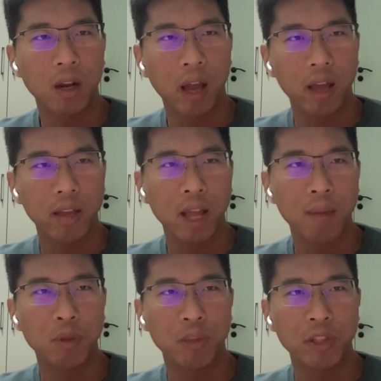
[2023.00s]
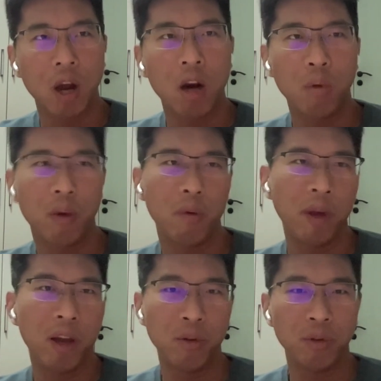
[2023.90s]
like adapt with hardware
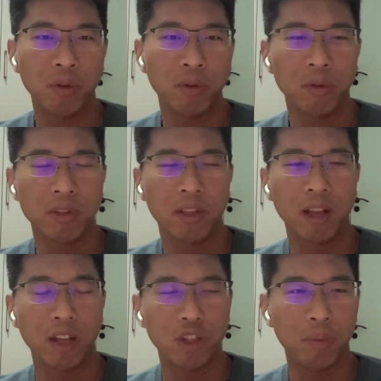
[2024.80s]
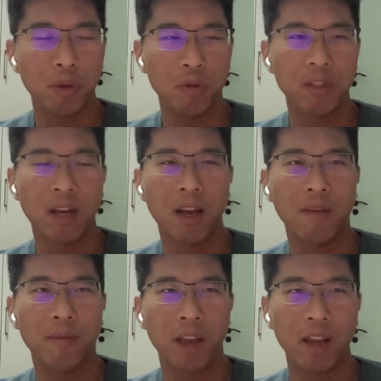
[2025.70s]
well. You see like GPUs
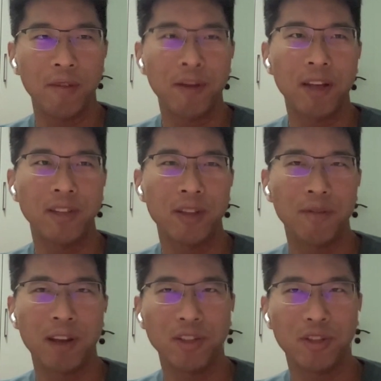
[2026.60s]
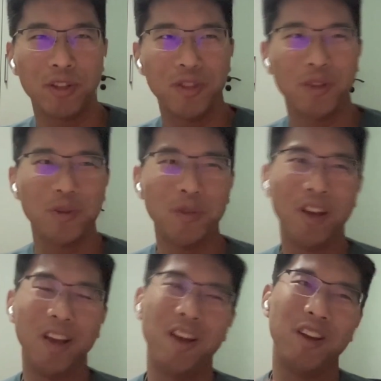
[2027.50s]
are getting faster and faster, so
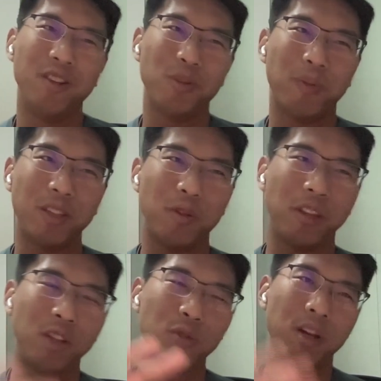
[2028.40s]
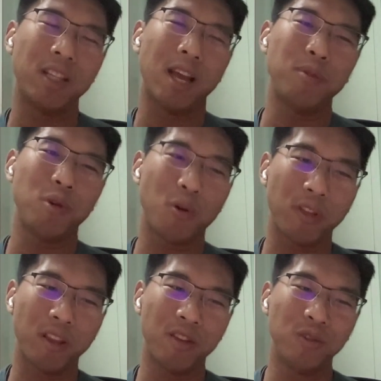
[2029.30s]
basically you need to adapt the
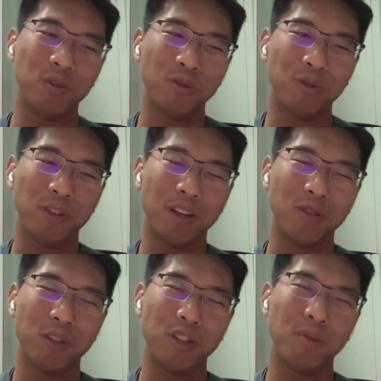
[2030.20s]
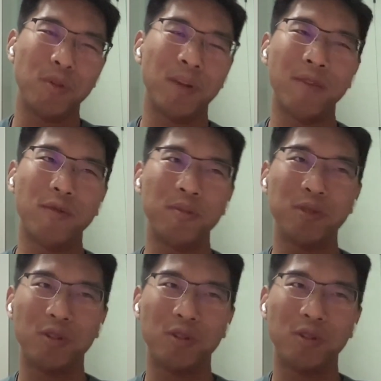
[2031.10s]
algorithm to the GPU platform.